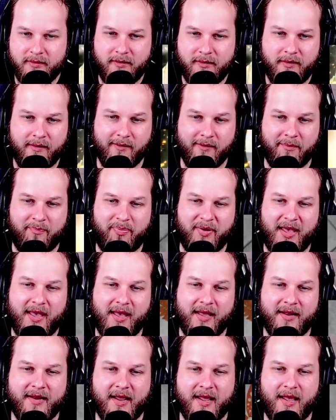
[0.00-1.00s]
You're a
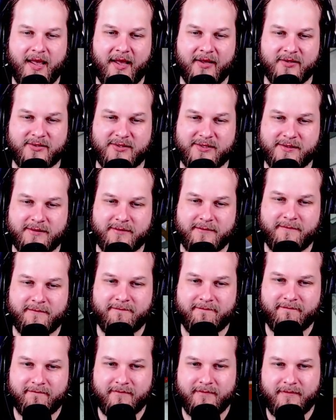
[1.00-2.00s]
badass.
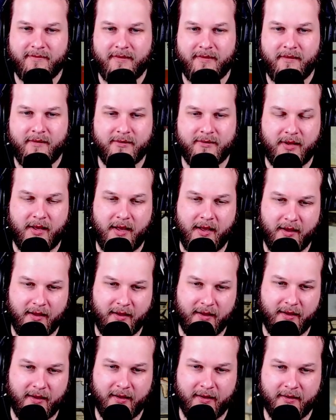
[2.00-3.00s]
I'm like,
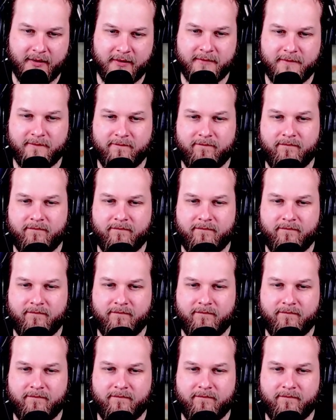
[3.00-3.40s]
uh-oh.